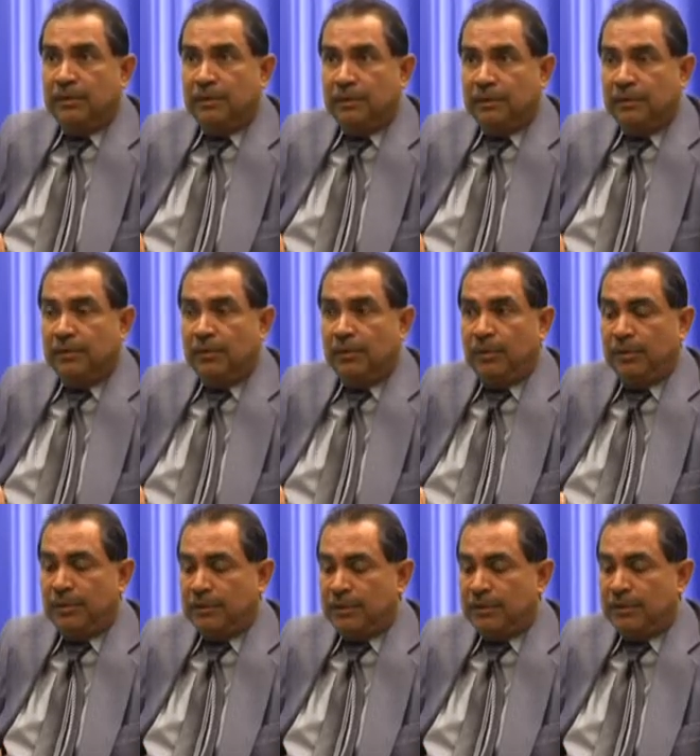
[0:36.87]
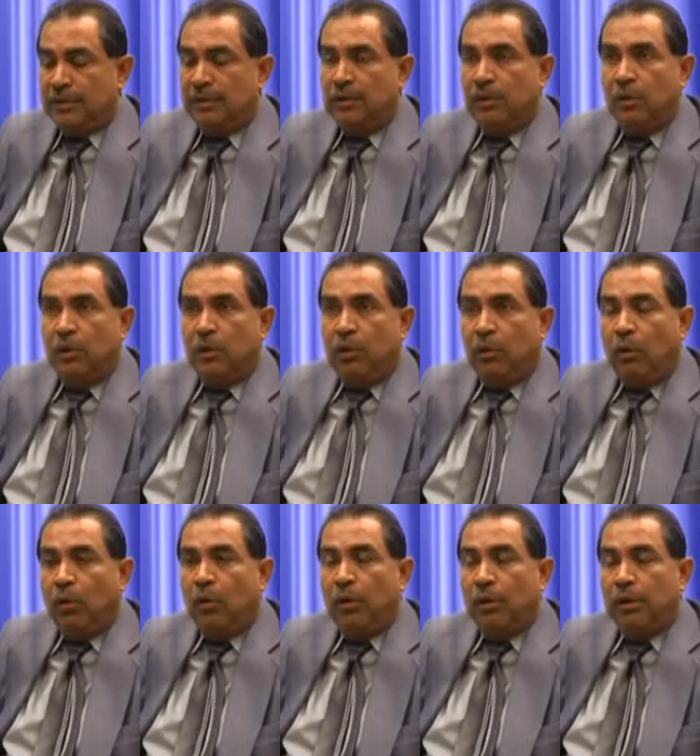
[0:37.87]
considered formal discussion,
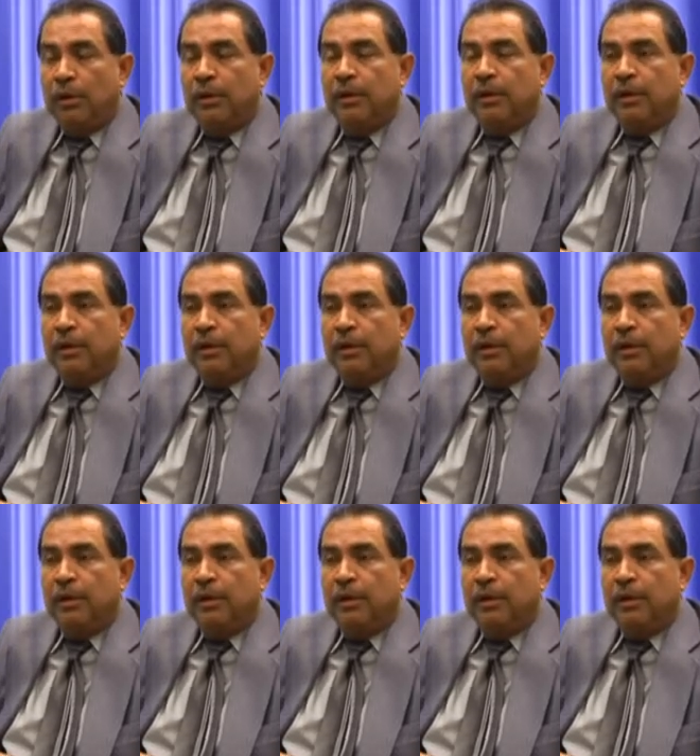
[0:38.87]
or